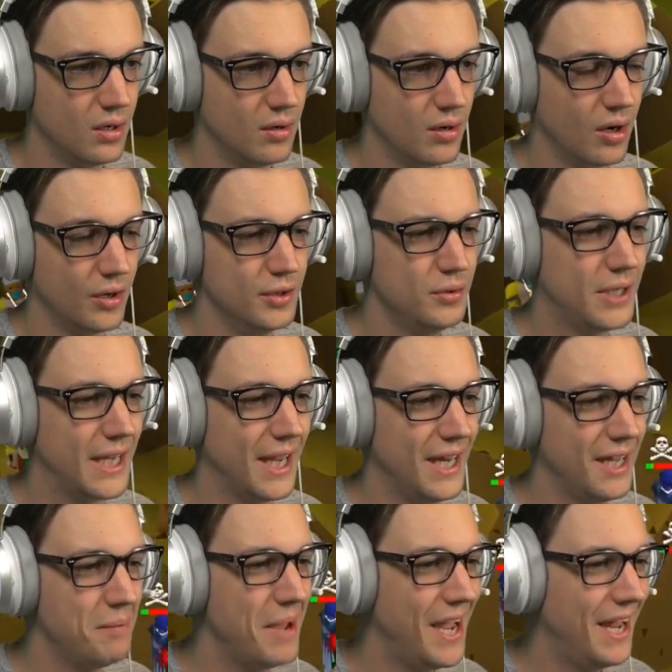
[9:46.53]
Are you
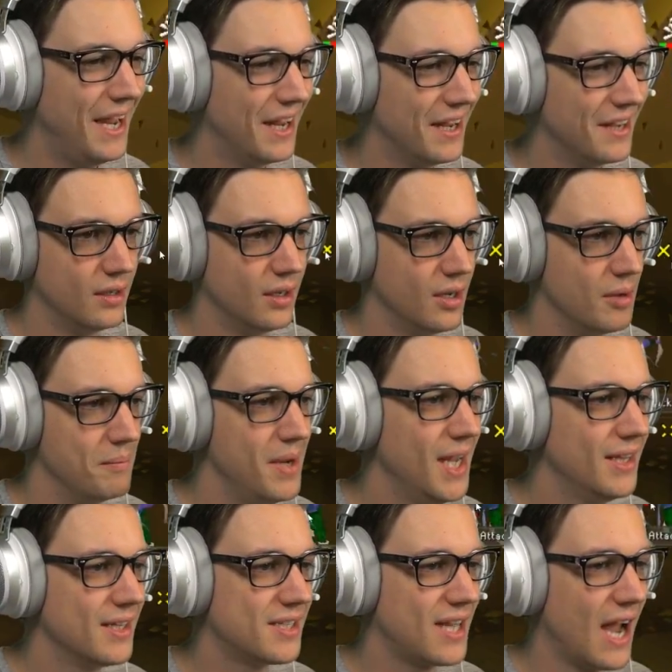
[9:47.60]
kidding me? Me
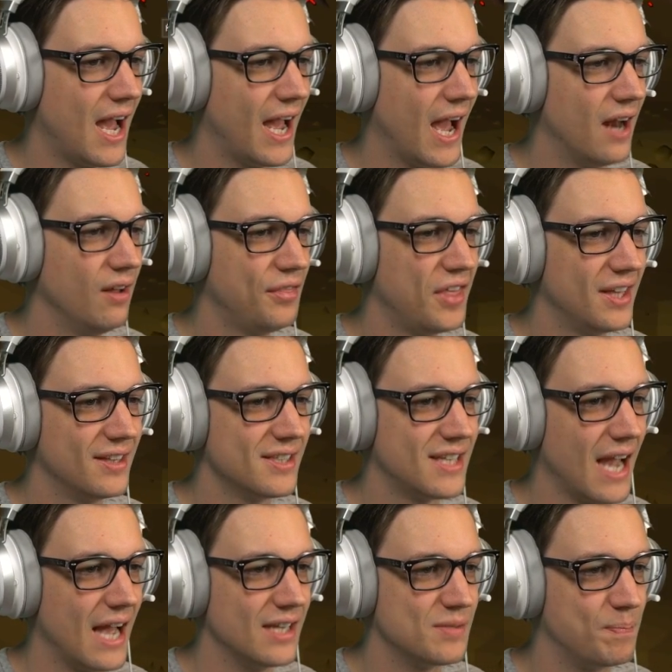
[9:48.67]
and this guy, I don't think this
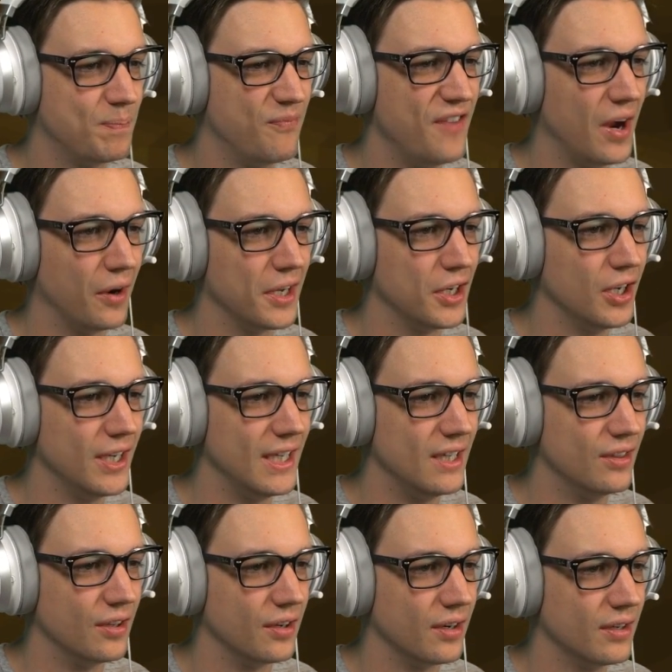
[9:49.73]
guy's very good
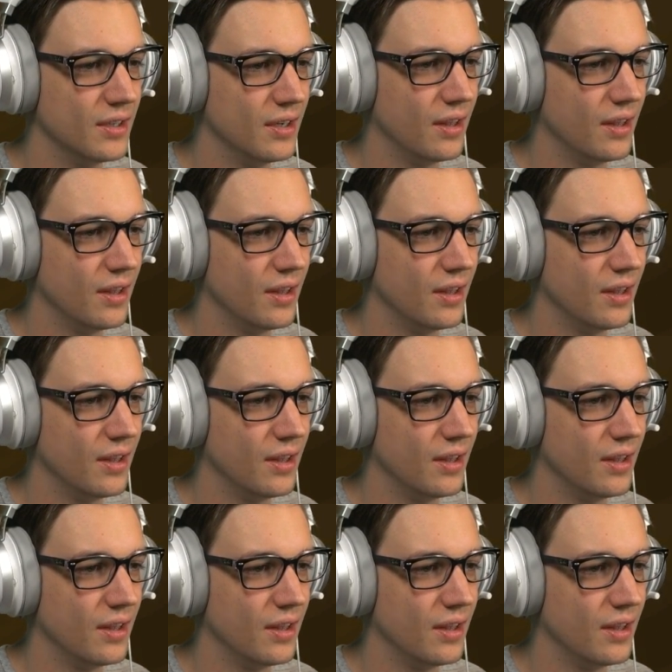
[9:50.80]
either.